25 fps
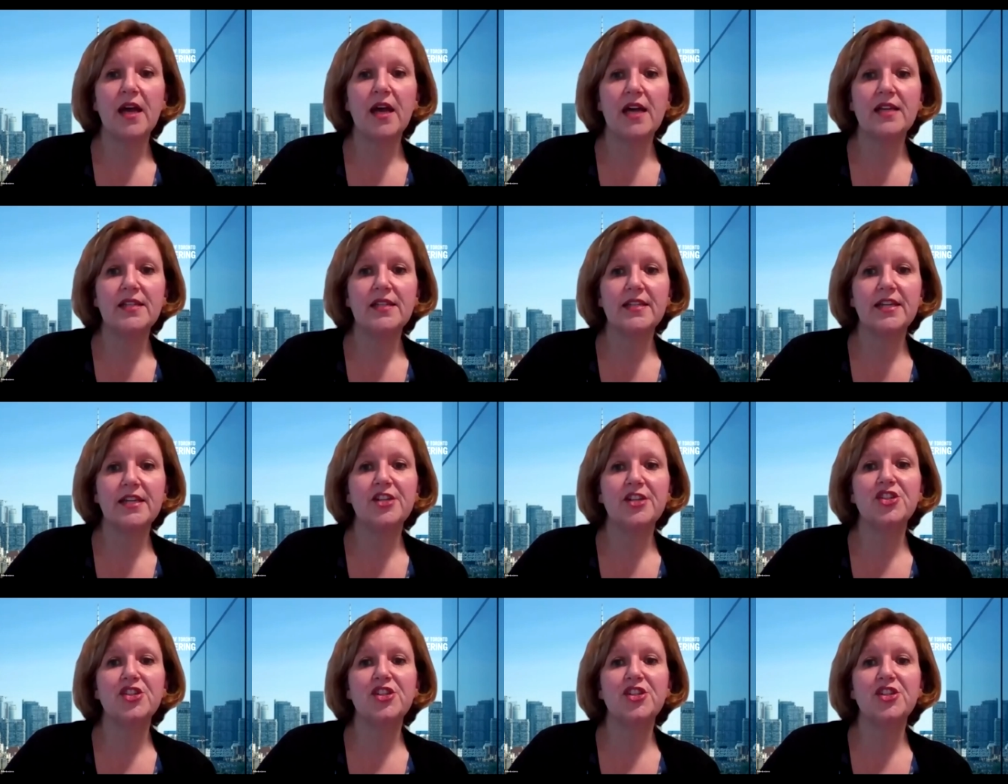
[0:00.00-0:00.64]
as an
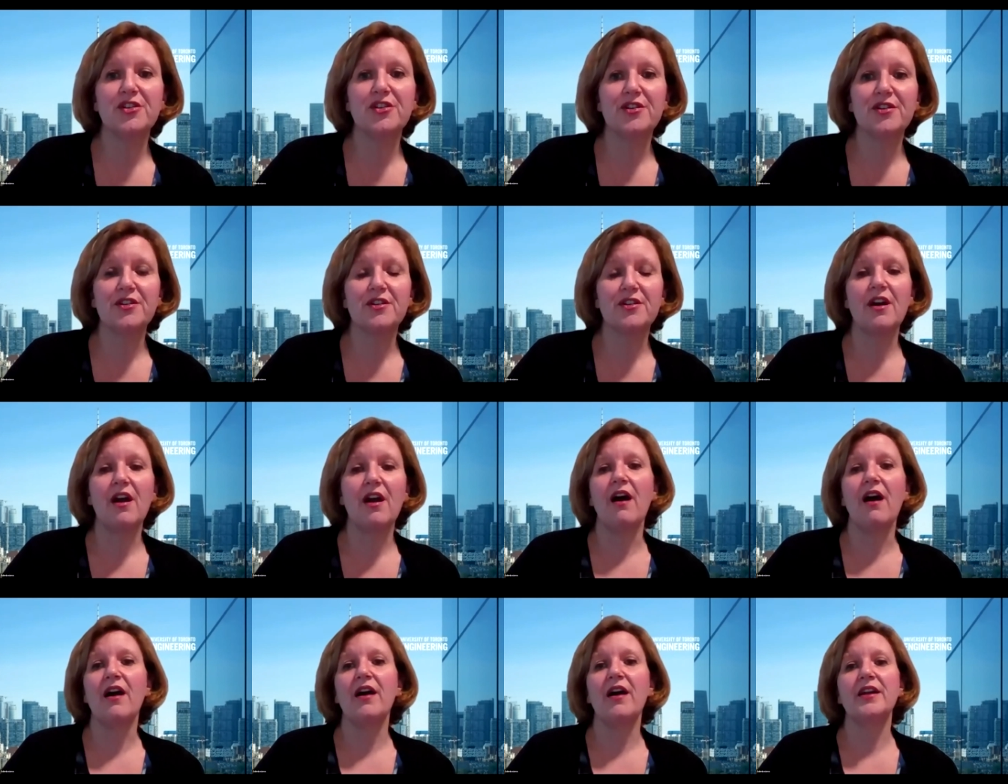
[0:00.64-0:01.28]
engineer,
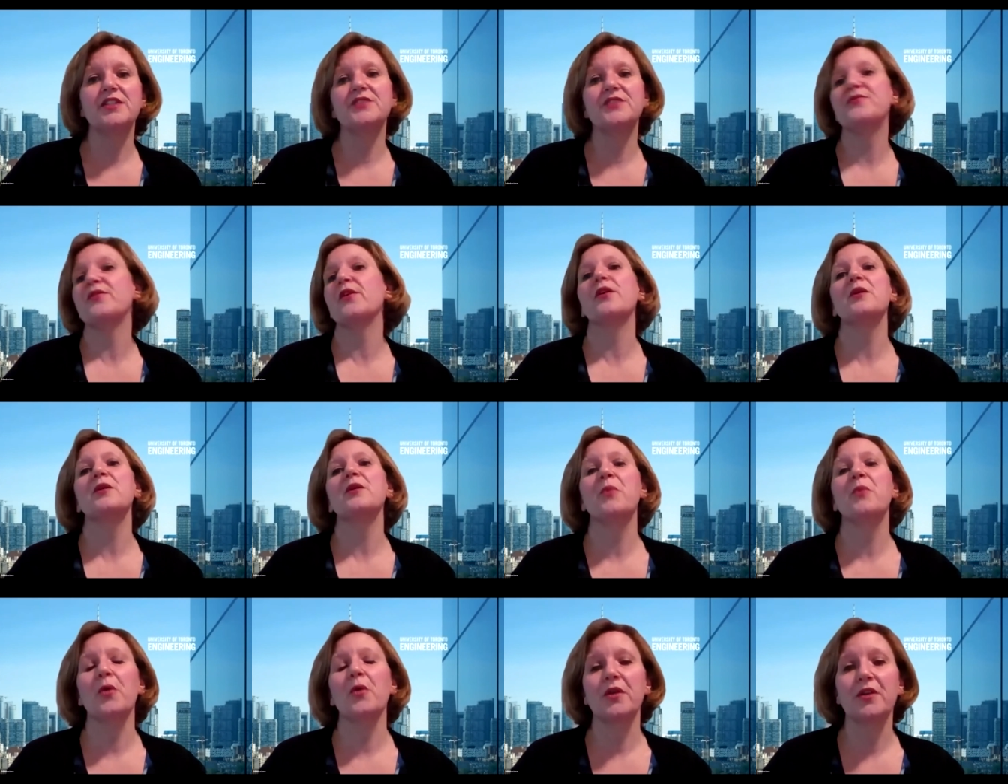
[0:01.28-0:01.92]
it's very
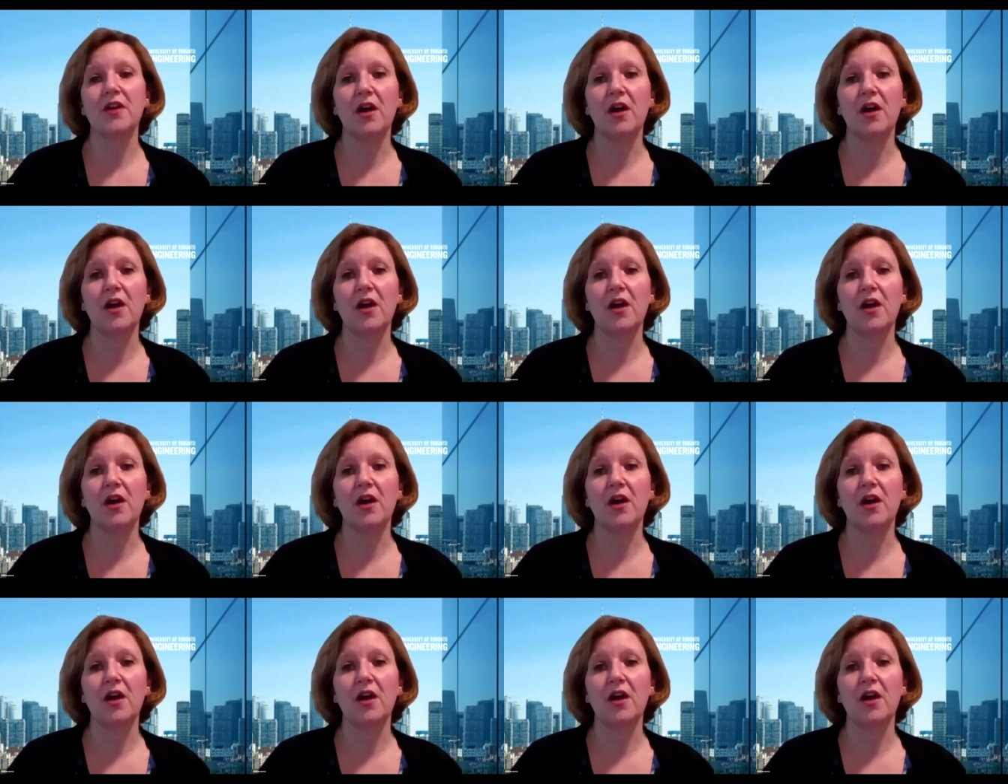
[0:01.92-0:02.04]
important.